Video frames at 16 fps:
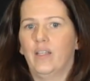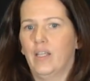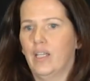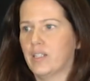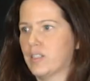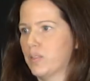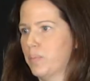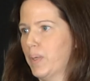
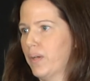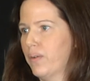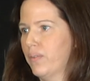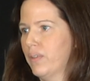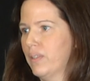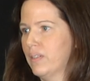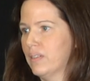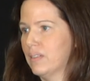it's
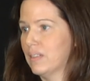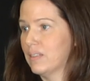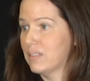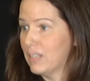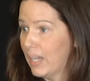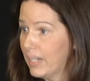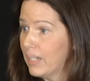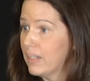about the
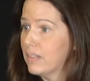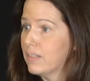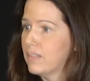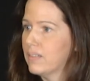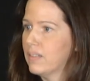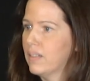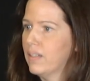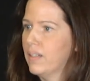
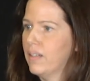science.